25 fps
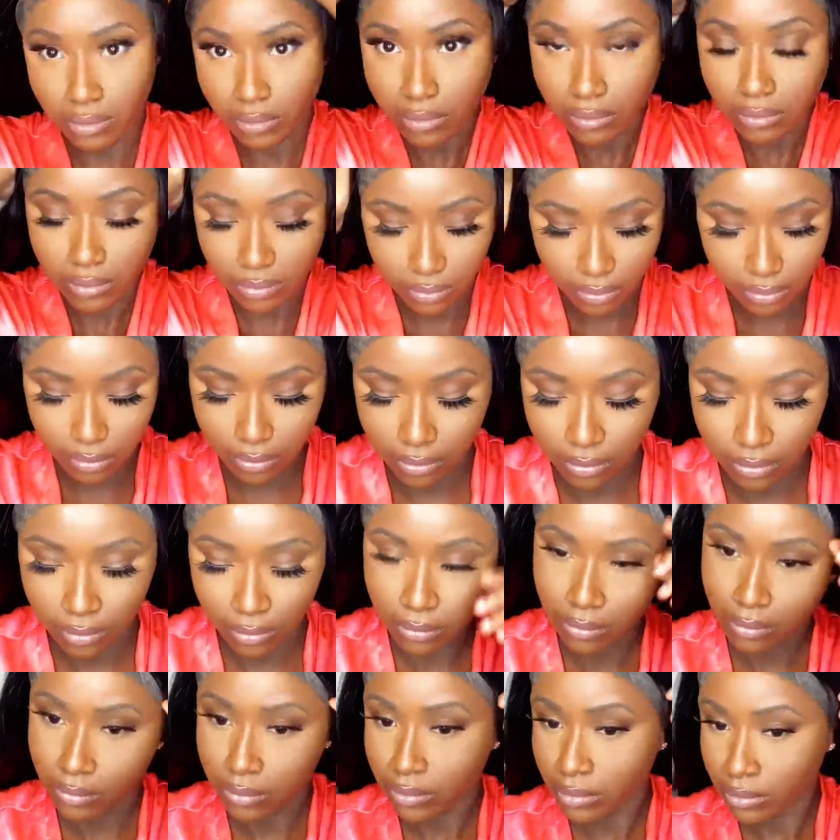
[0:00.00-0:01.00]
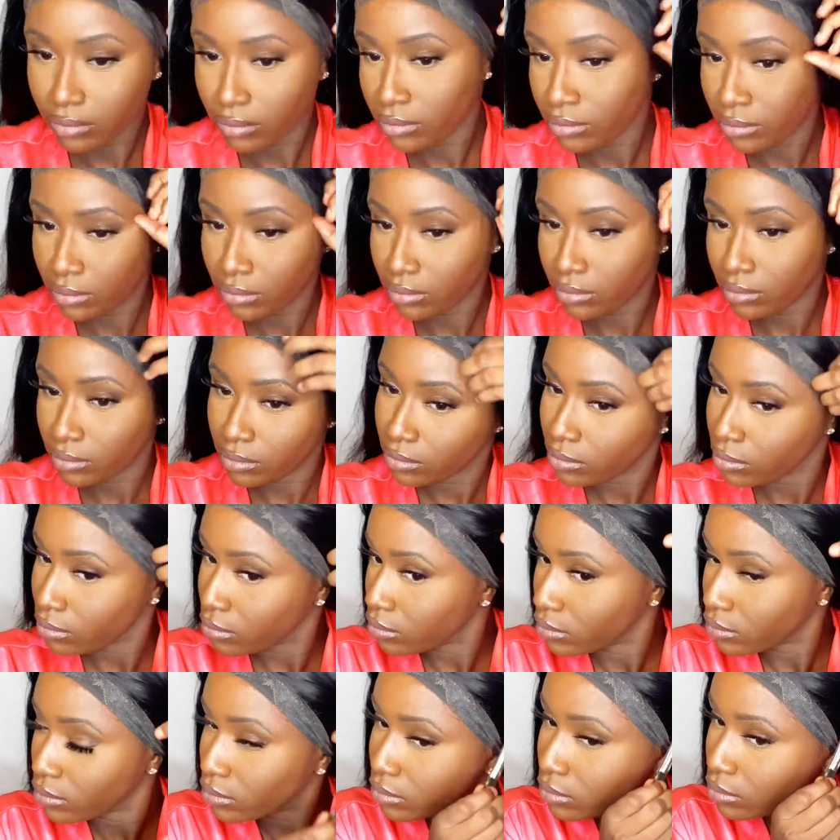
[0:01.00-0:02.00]
share love in the
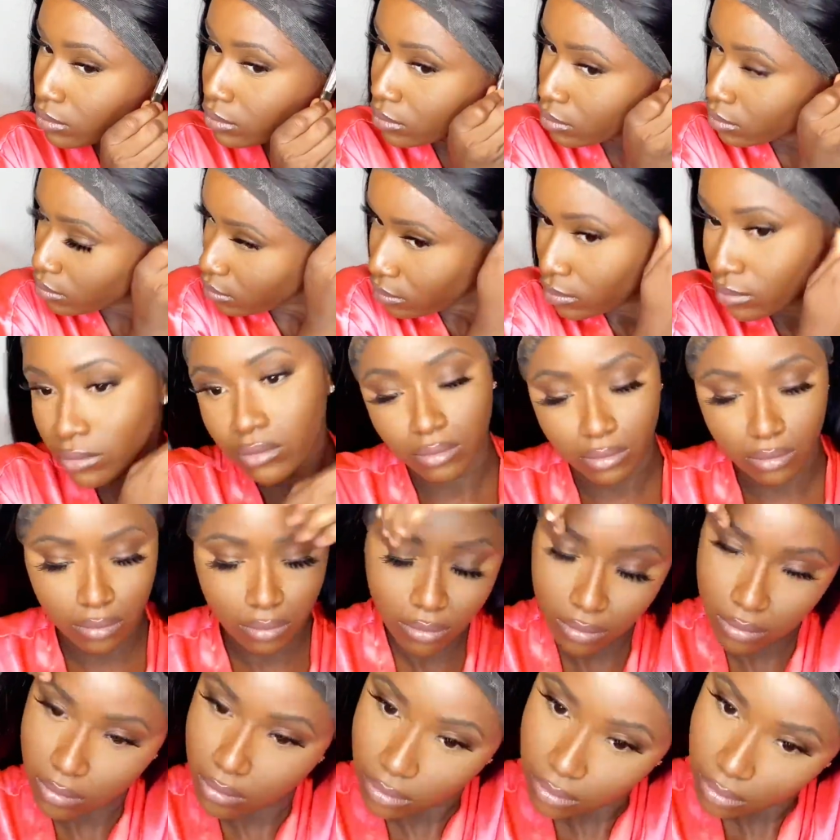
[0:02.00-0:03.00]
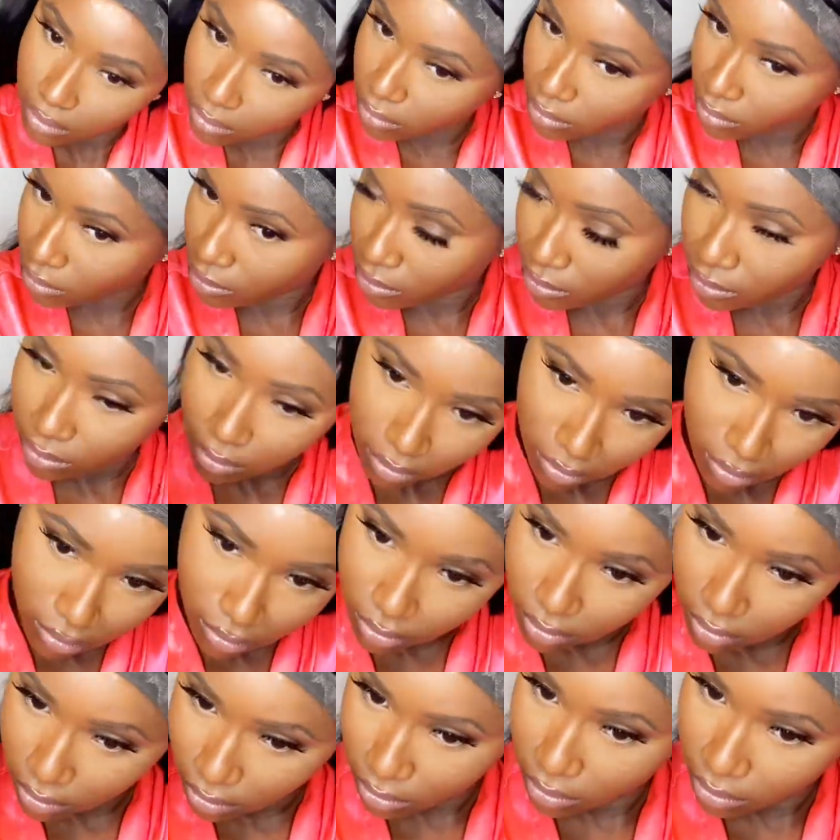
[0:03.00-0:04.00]
ocean. But if you wanna go
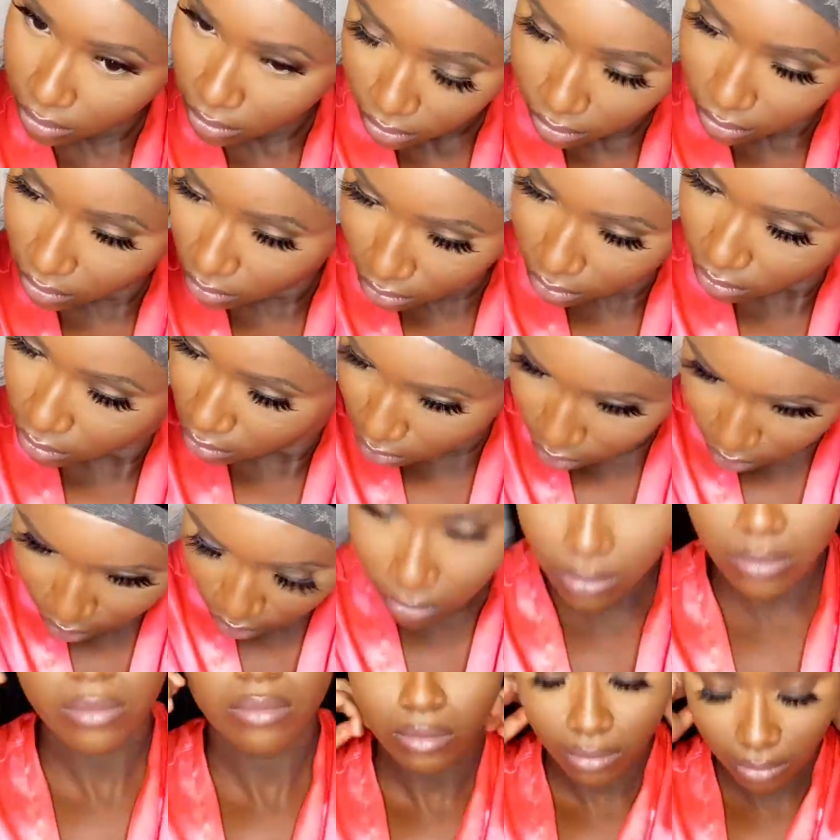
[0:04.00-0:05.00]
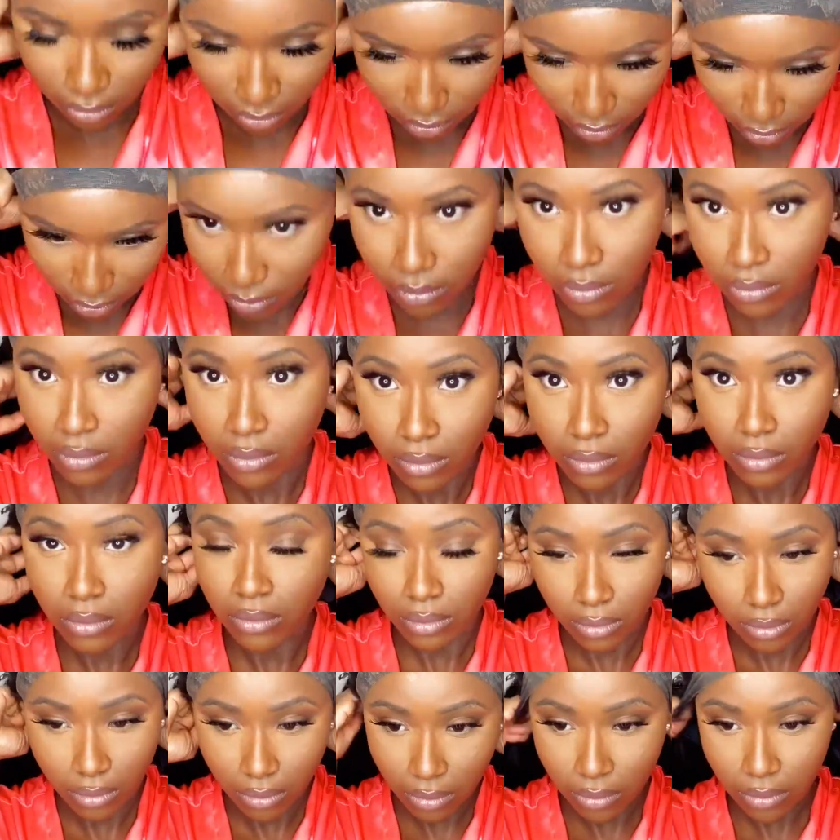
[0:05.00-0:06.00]
insane either way, baby, we could go
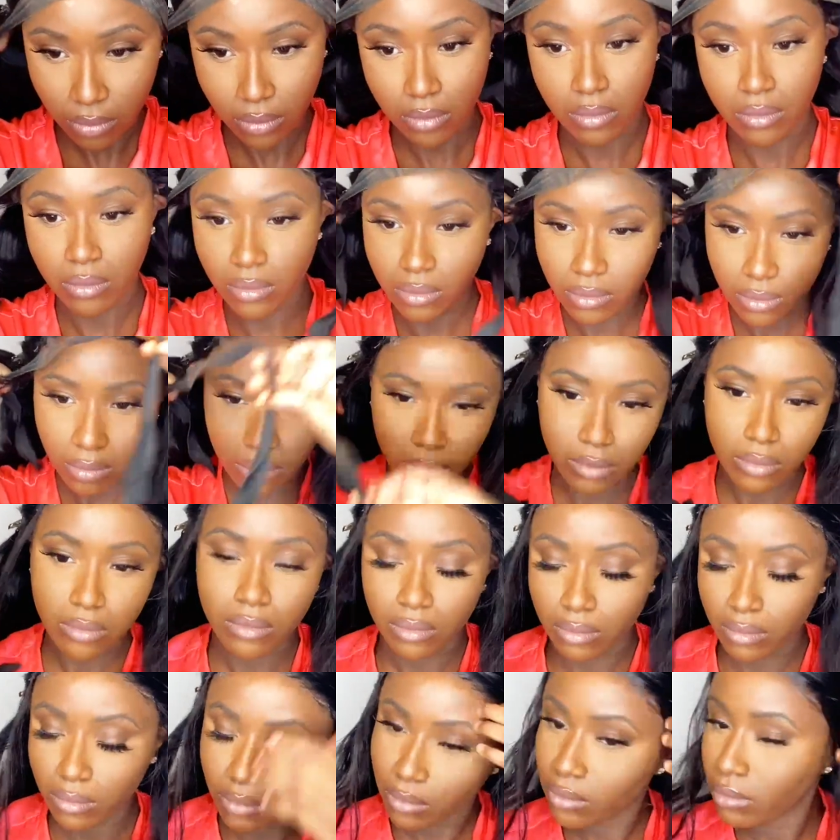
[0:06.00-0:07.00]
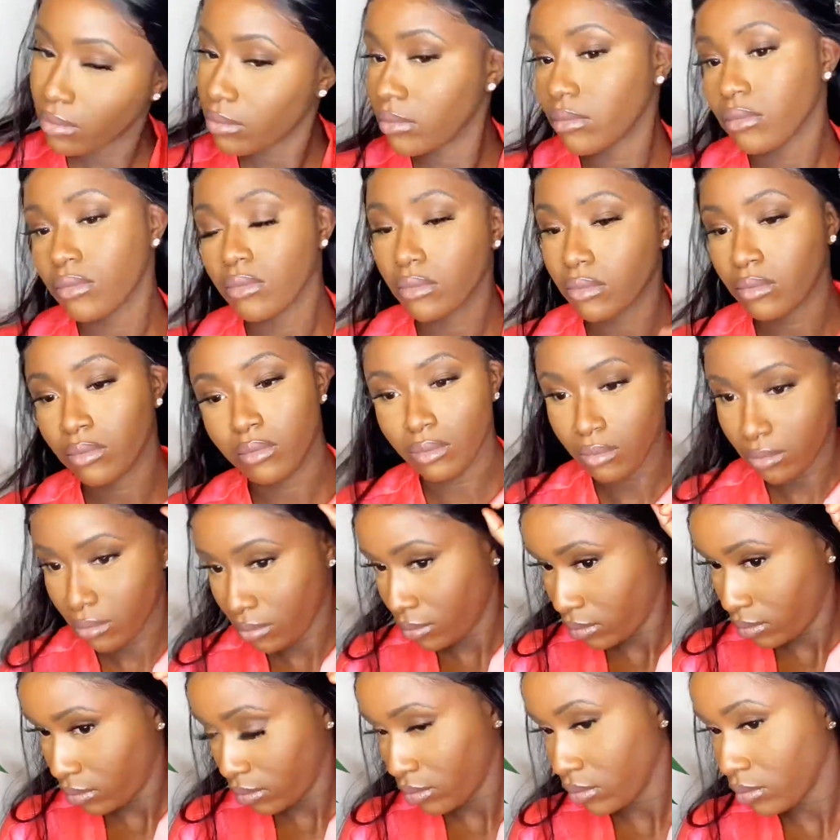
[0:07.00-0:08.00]
all night.
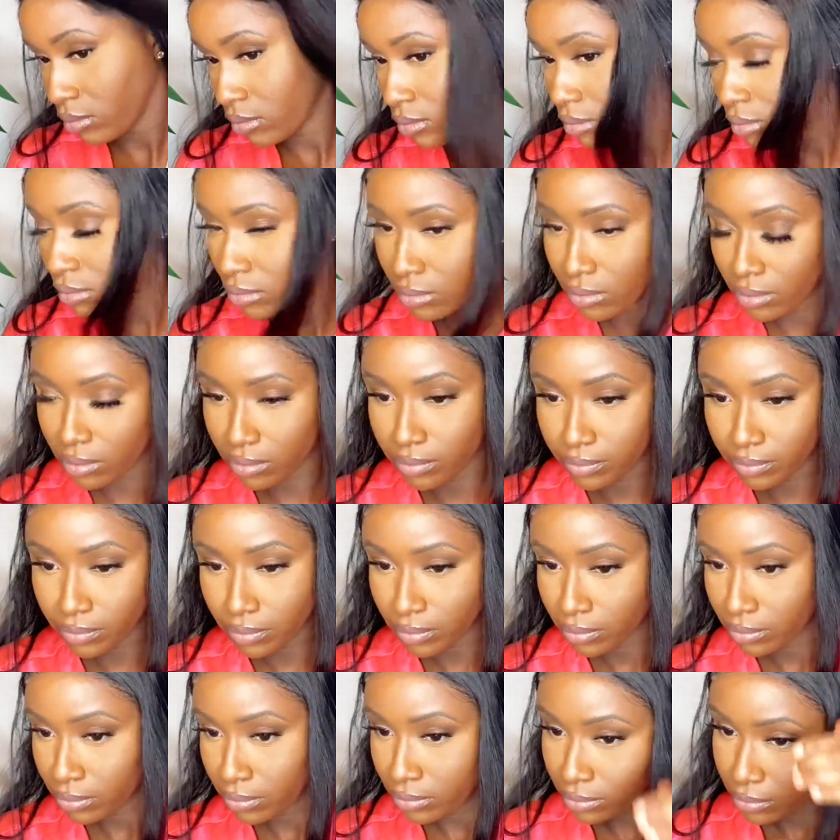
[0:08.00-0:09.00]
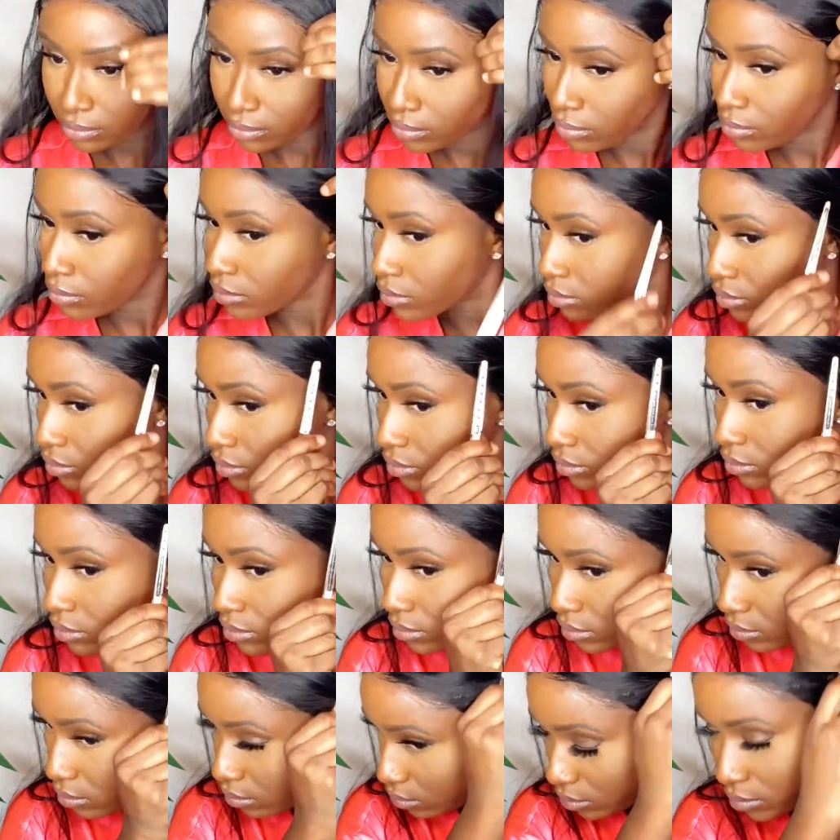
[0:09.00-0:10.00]
We could do it all night.
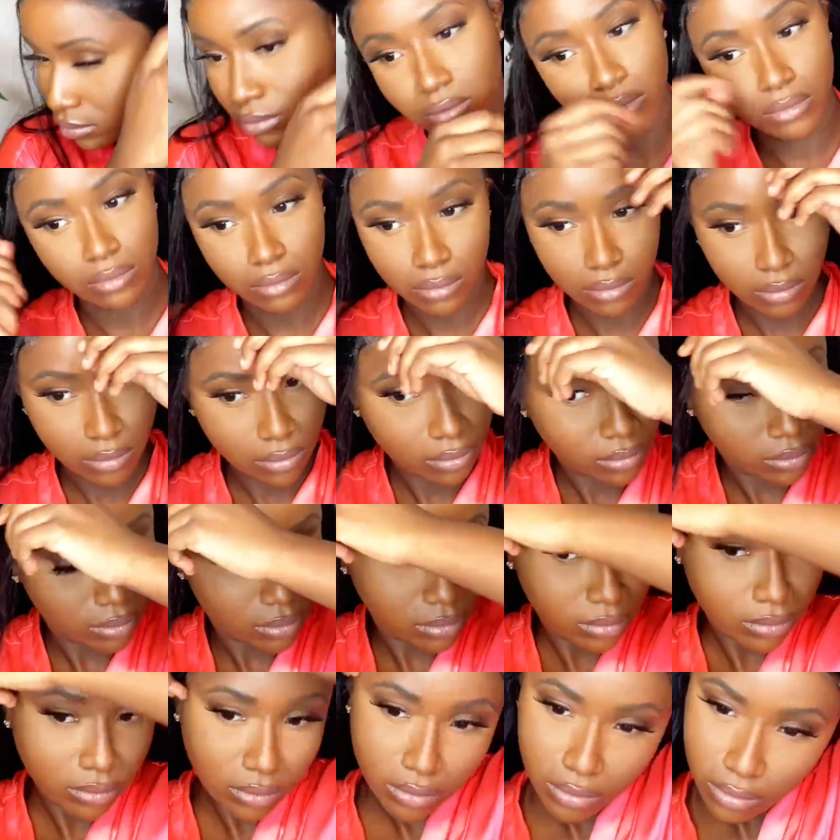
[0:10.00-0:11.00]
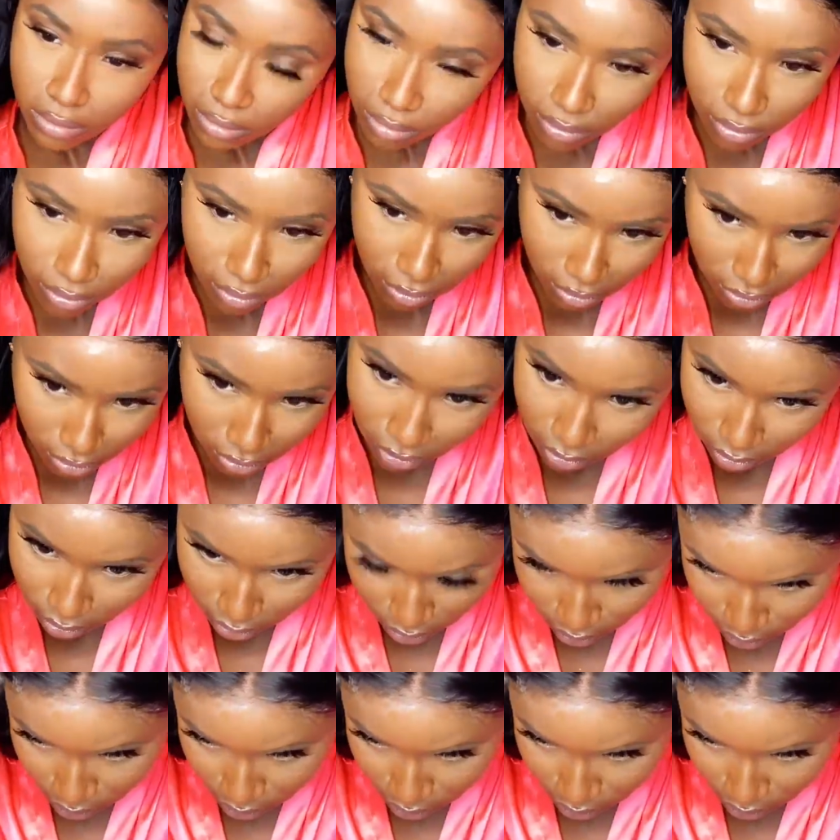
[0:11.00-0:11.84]
We could go all night, all